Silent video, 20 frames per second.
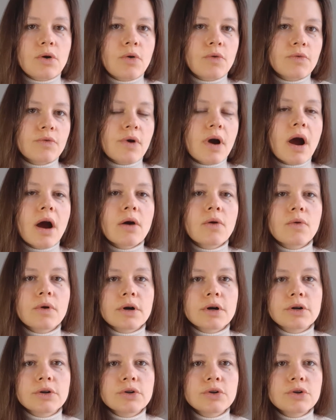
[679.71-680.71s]
of
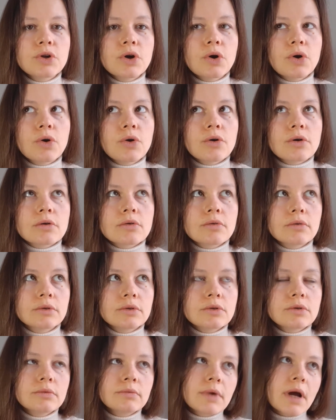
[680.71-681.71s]
our
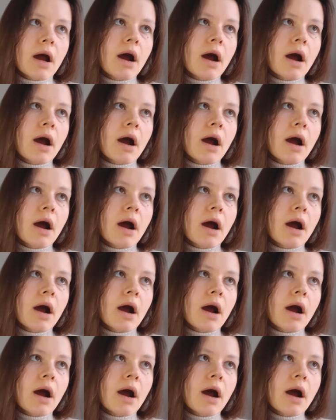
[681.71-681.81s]
know,